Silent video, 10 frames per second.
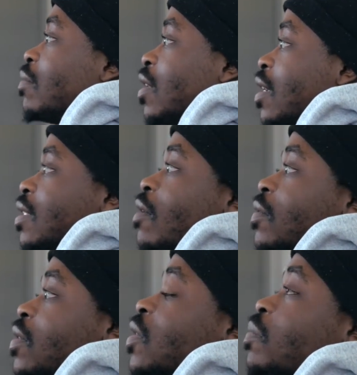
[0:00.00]
because I
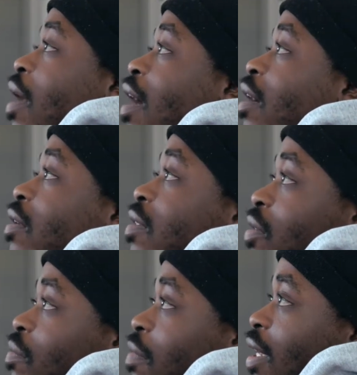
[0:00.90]
was inspired
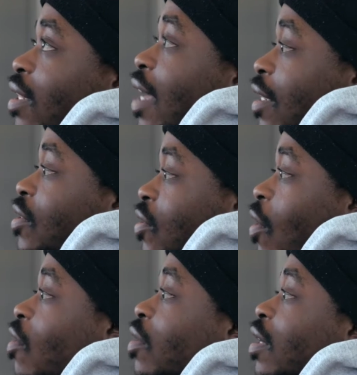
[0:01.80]
to make that
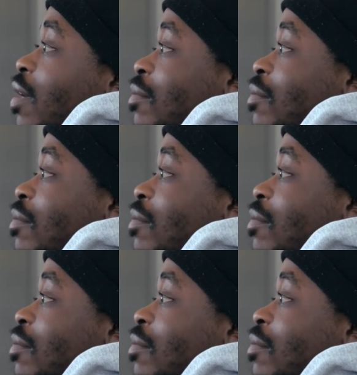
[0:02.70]
song,